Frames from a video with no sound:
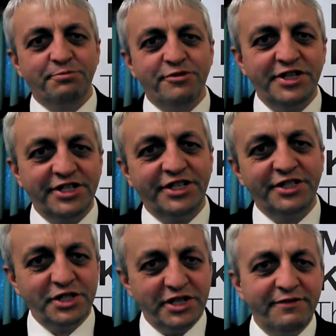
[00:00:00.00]
printed and
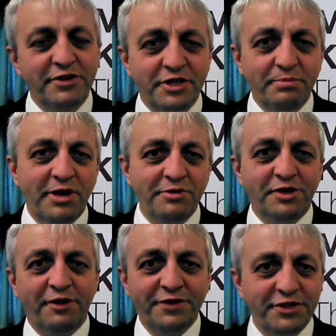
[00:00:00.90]
delivered to the post
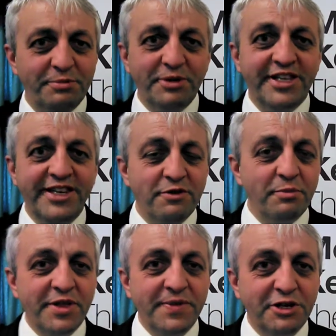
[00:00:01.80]
office to be delivered
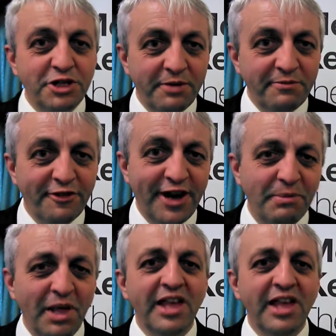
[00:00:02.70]
within their time frame.